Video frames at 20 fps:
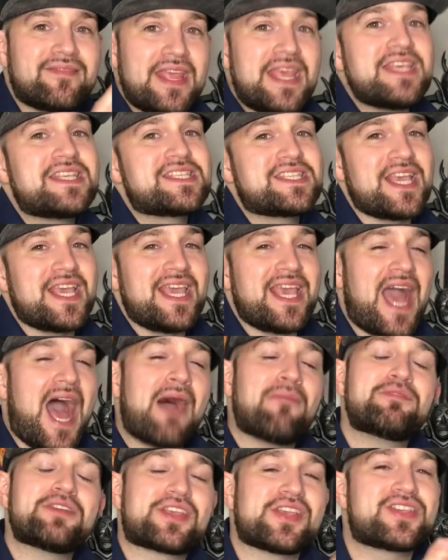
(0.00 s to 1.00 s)
DC,
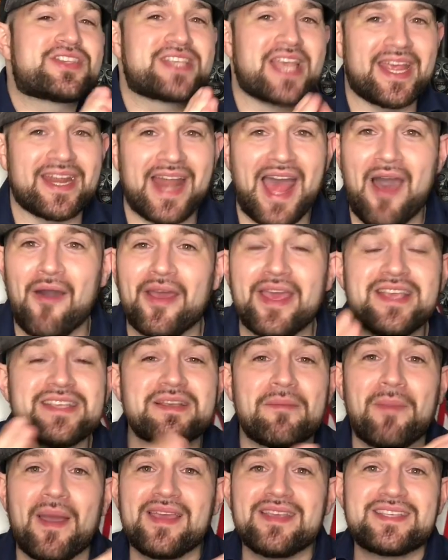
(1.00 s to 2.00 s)
I'm just going to say now, he's
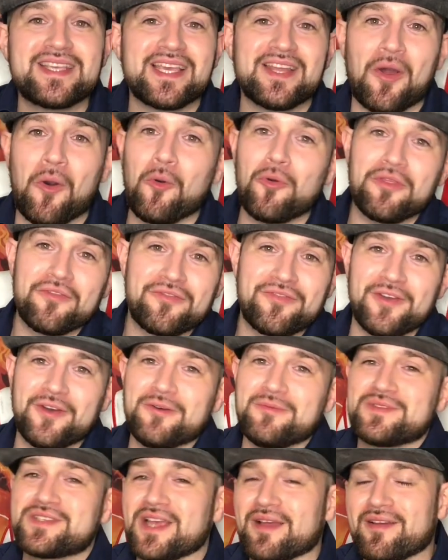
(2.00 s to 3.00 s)
amazing in all the
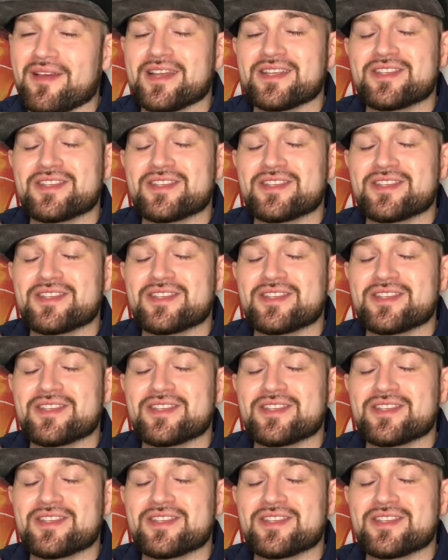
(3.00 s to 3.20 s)
films, so I'm going